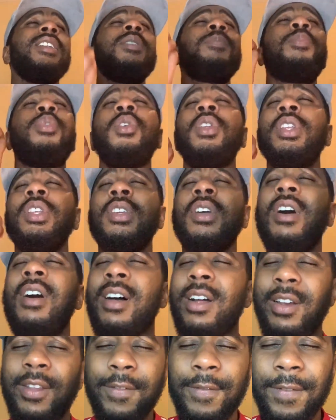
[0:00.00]
Pulling your
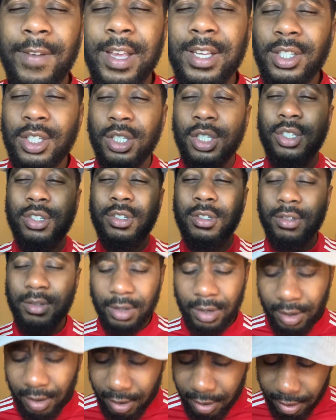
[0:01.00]
ugly face. Just
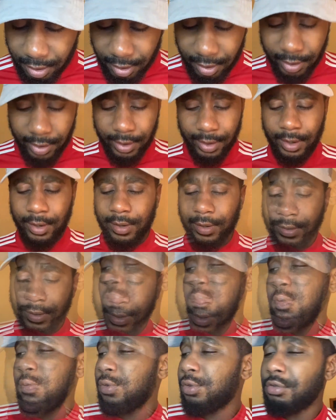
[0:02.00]
stop. Just
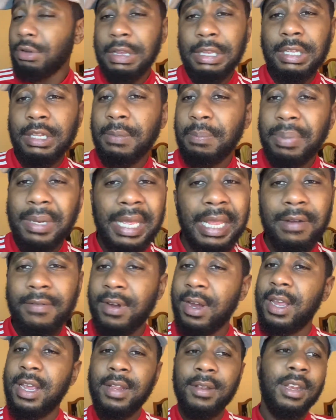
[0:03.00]
move straight to the player
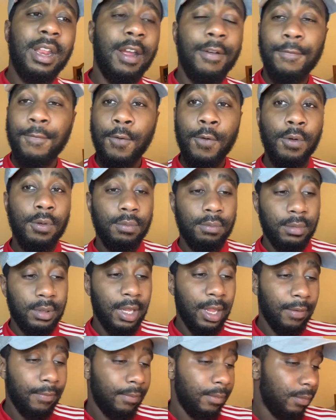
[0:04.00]
rating. I thought
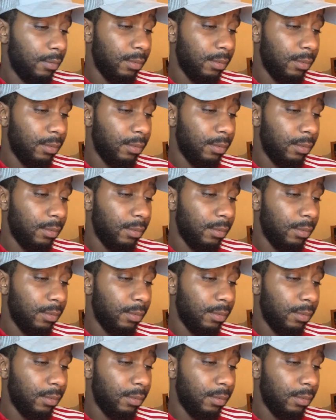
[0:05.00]
David